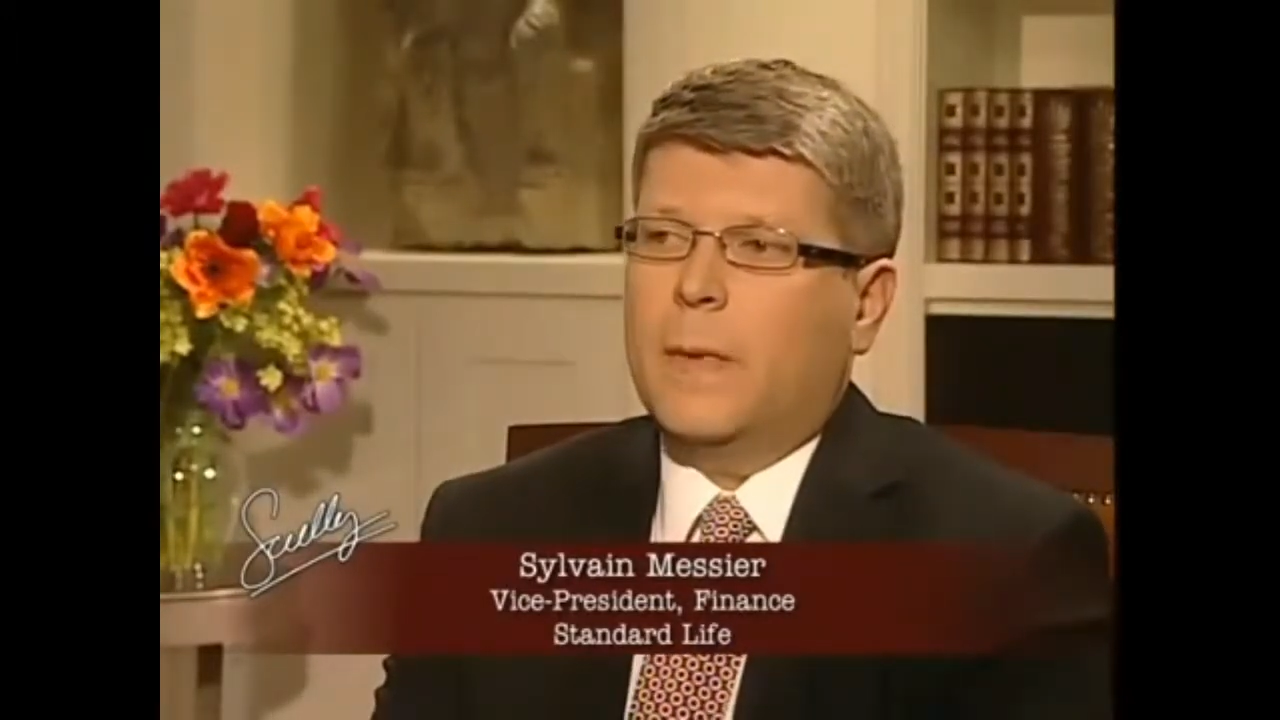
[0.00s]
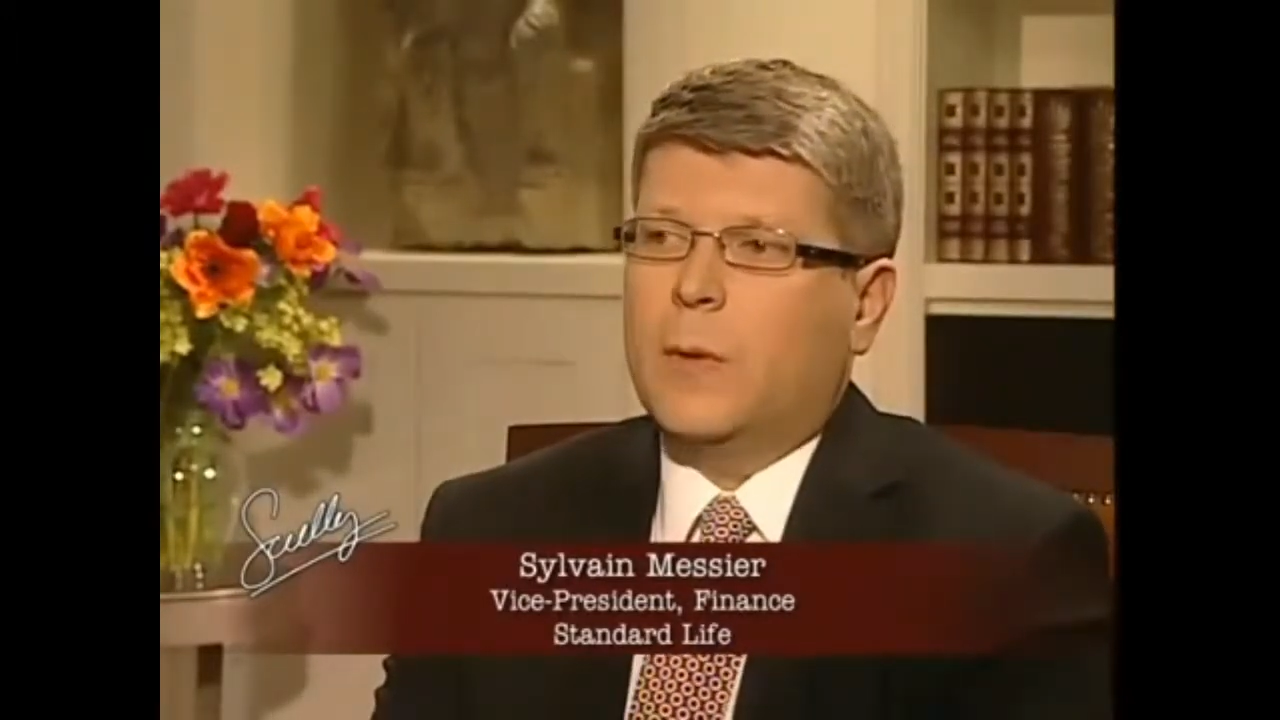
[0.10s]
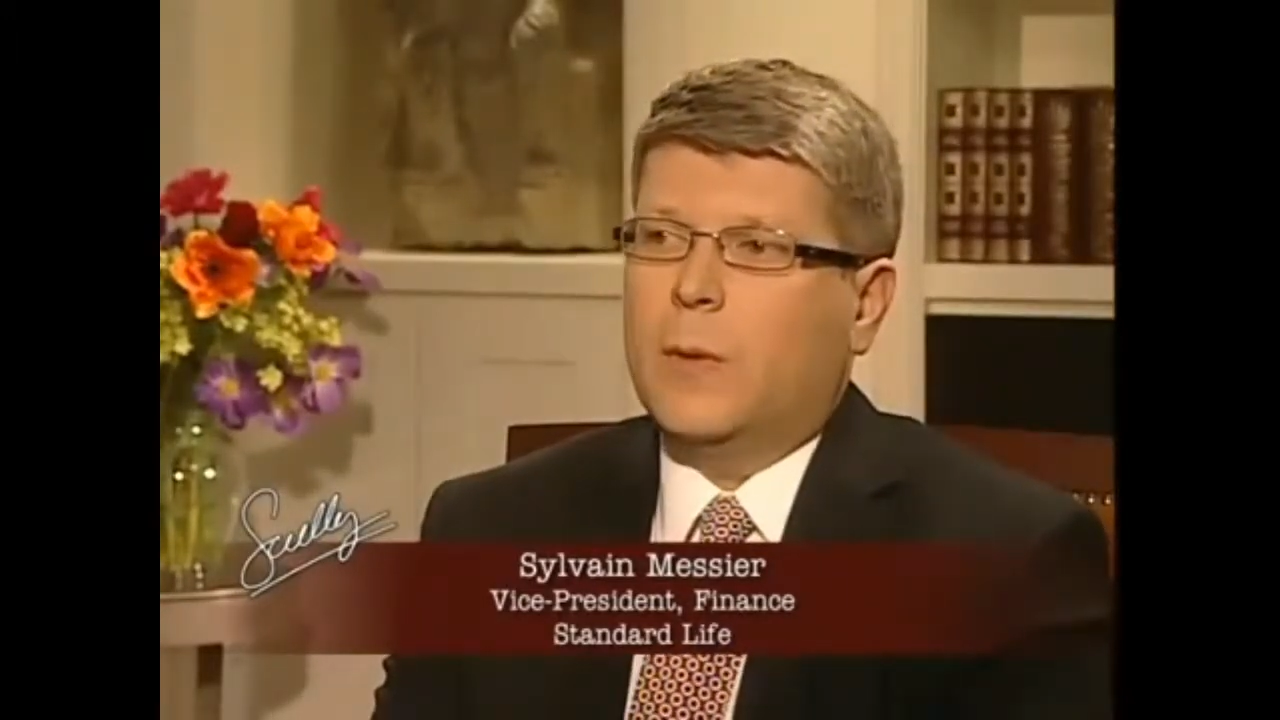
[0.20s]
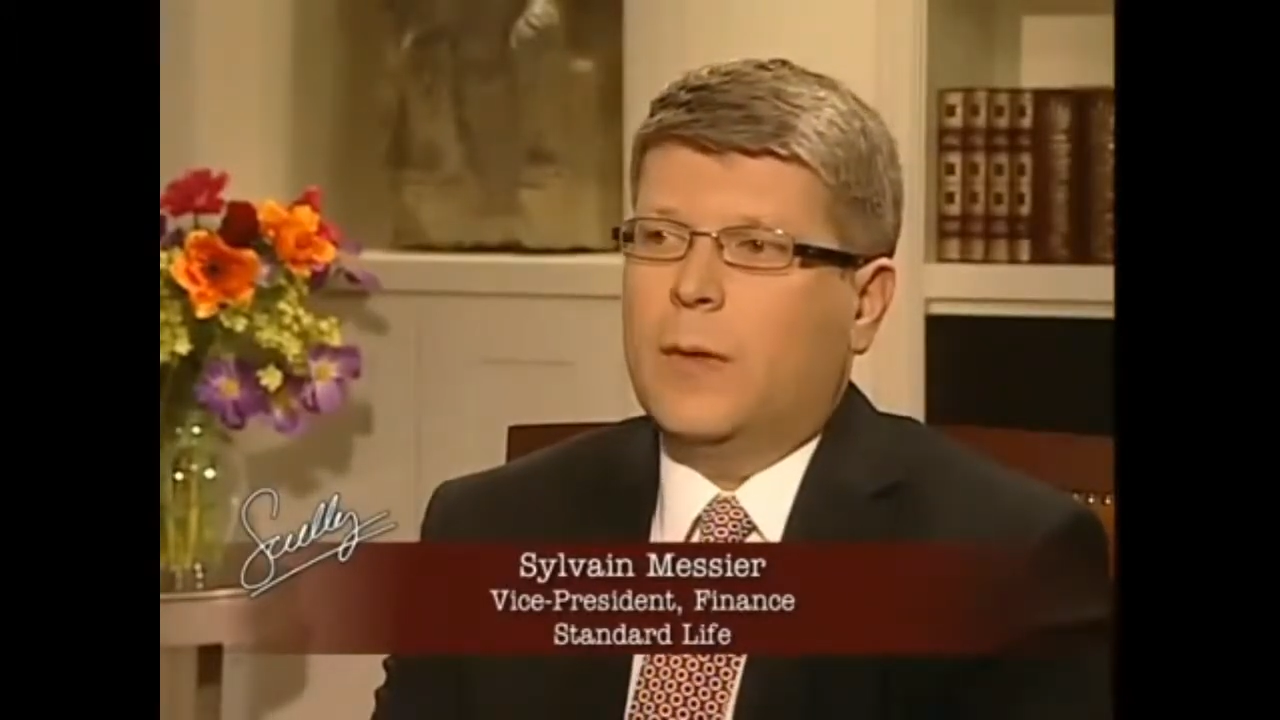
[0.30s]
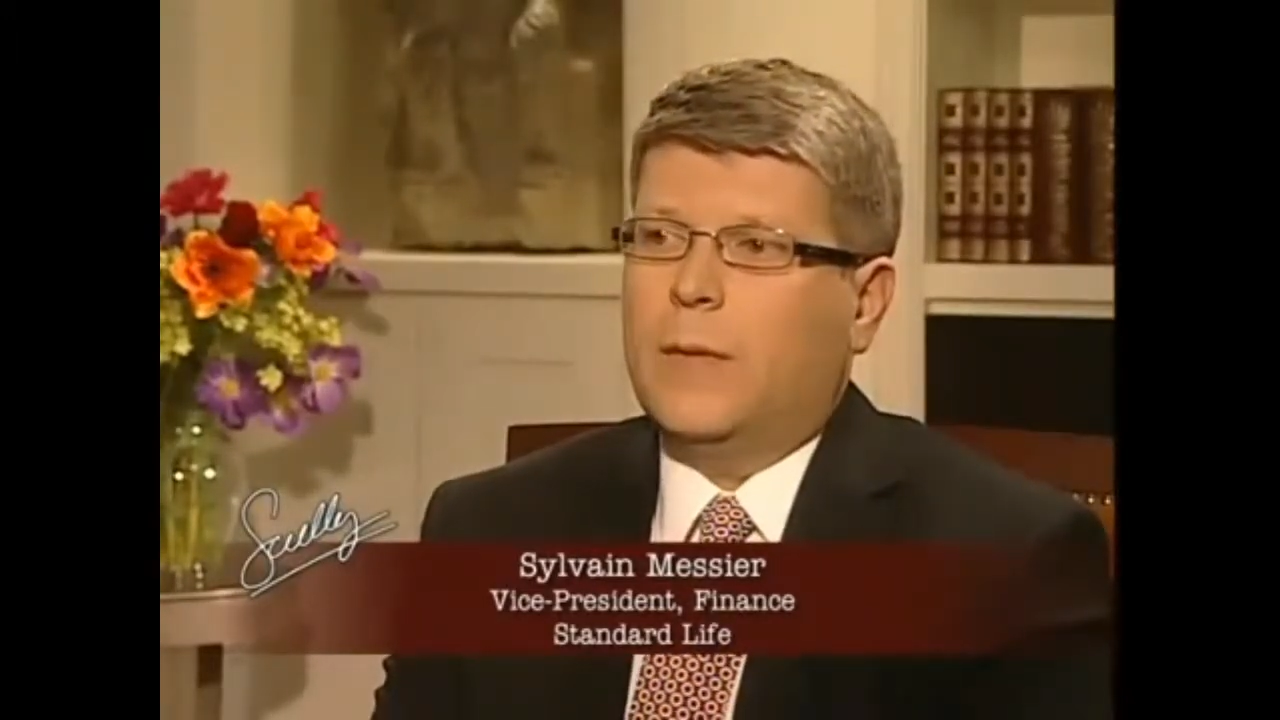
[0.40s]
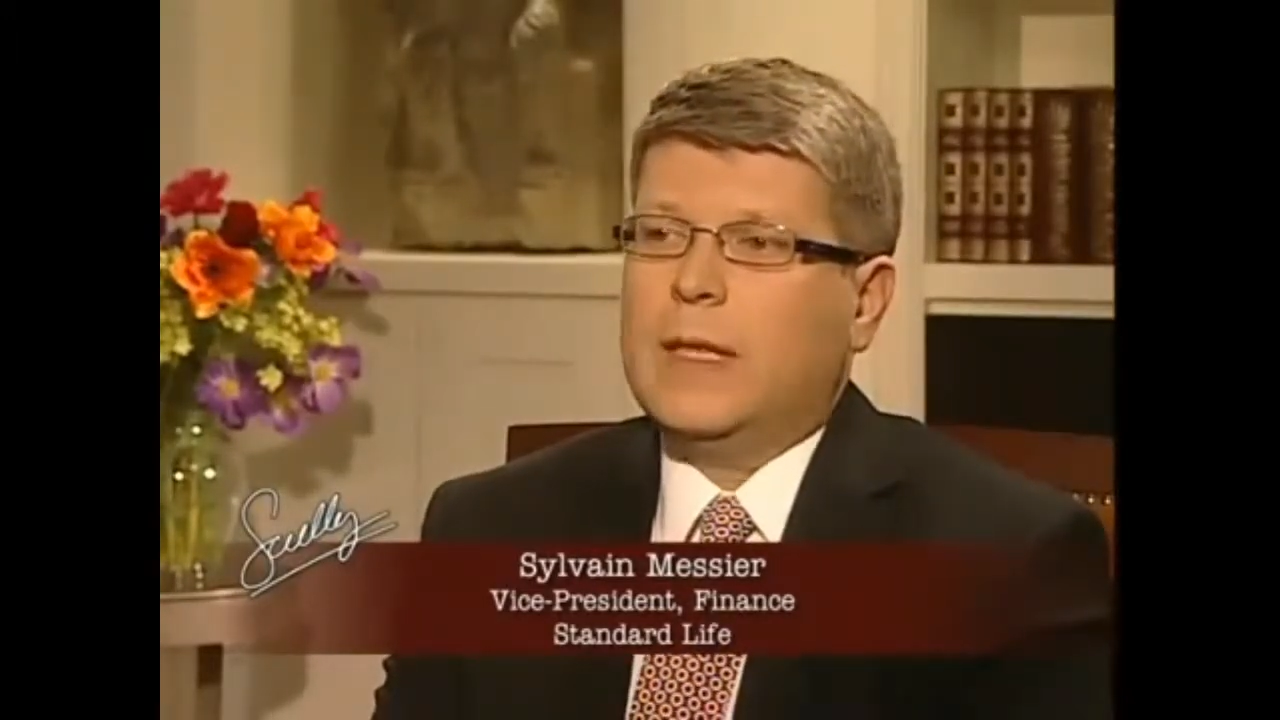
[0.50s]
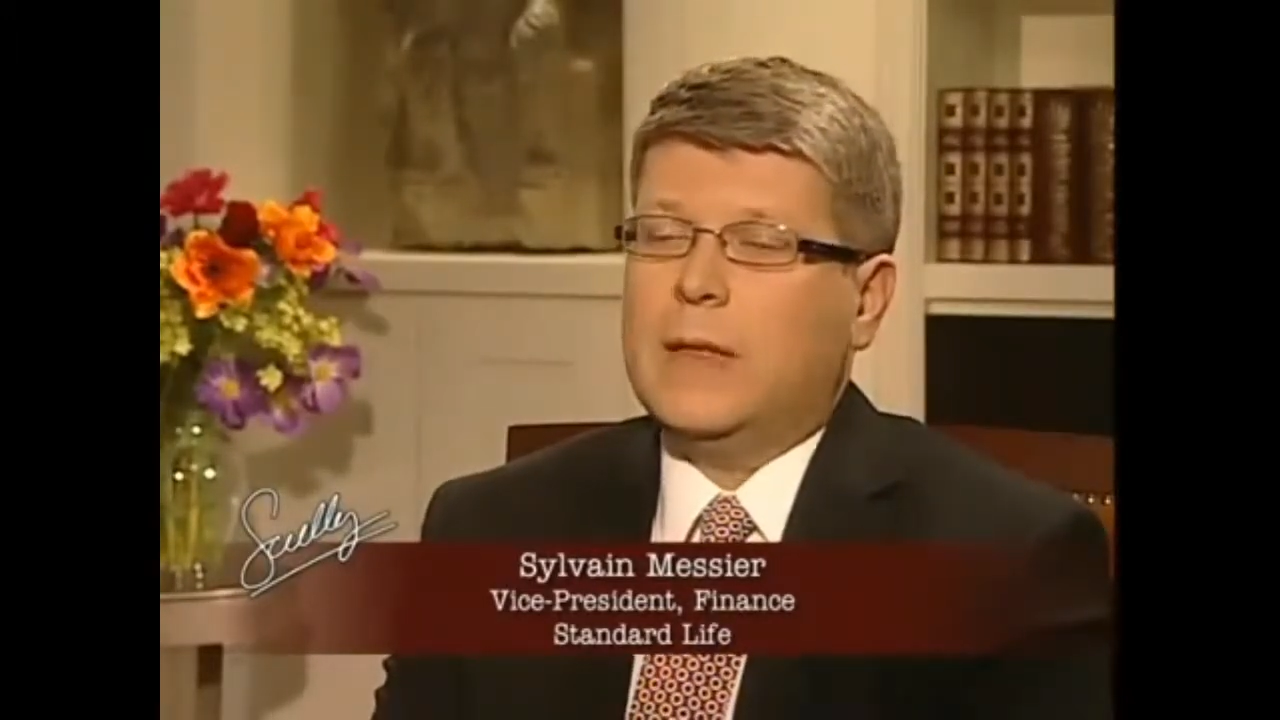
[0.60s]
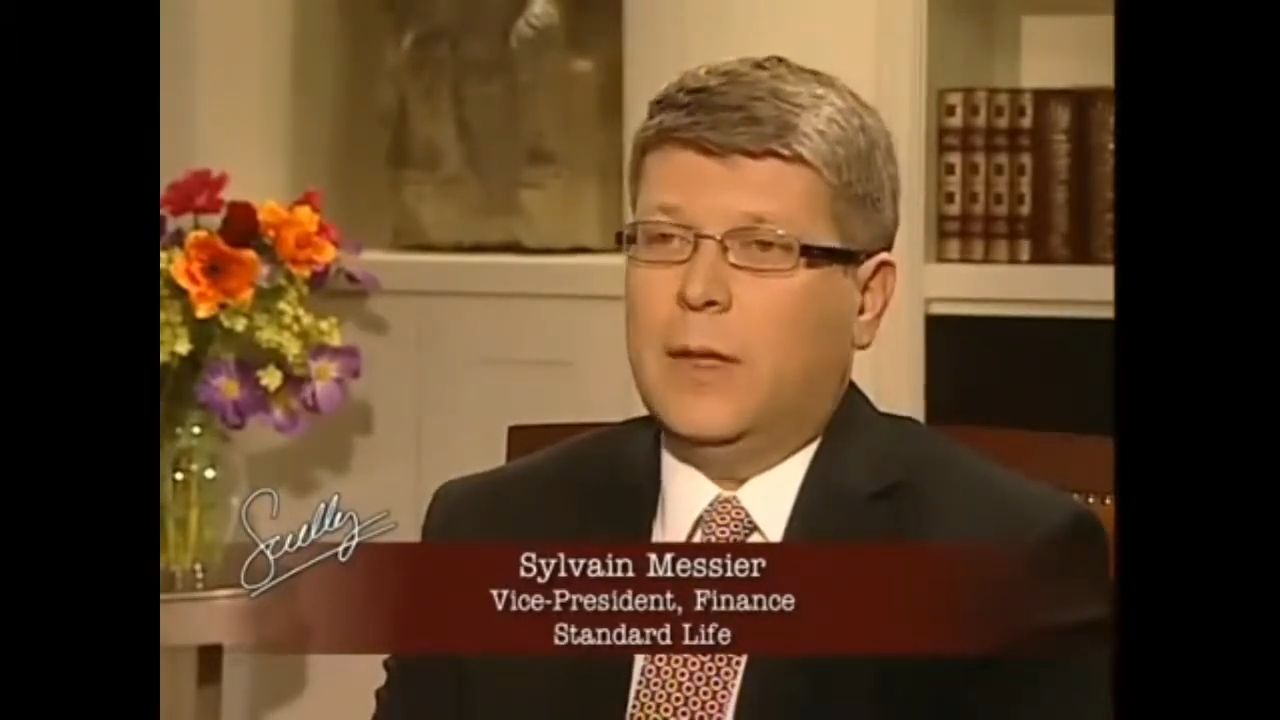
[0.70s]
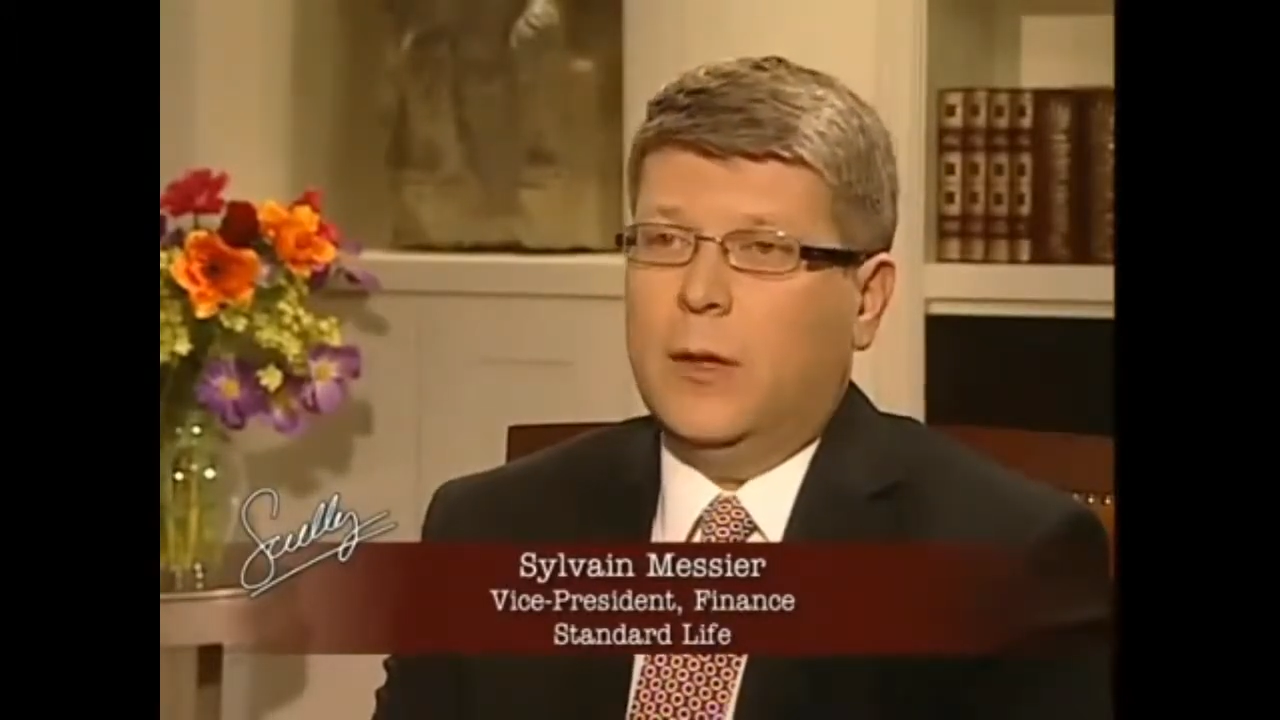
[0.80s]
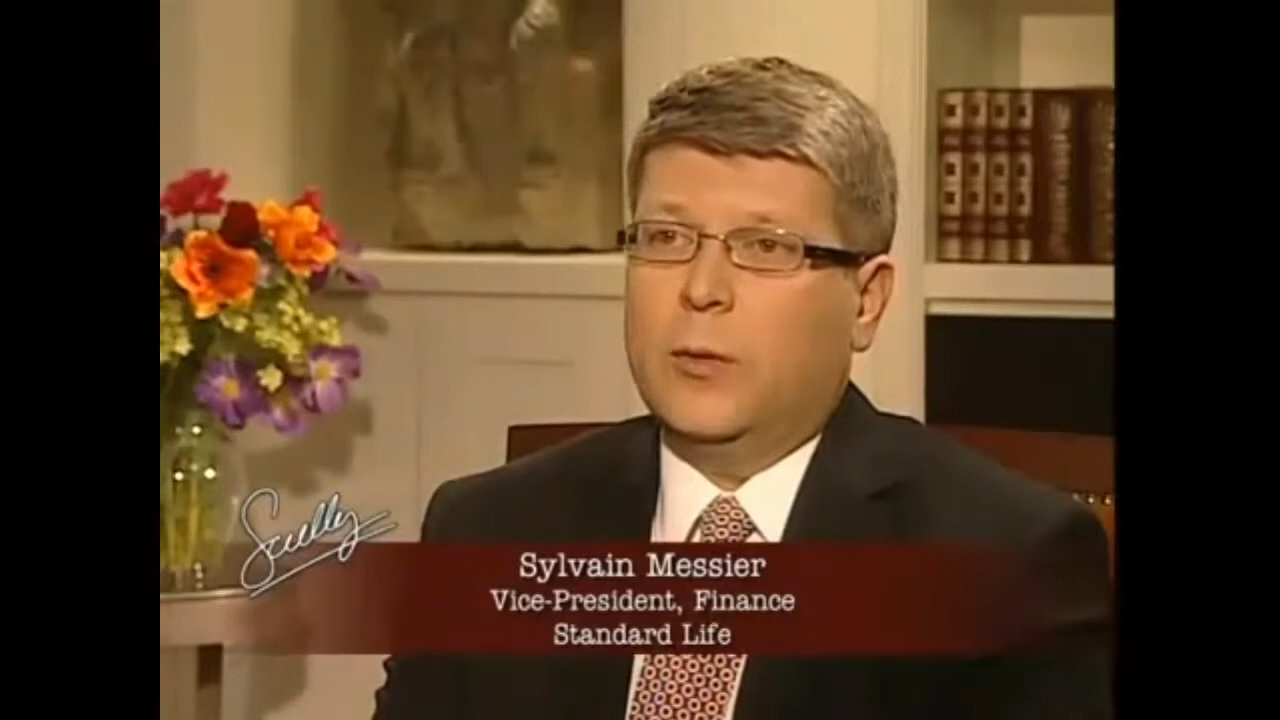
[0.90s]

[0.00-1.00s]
So effectively,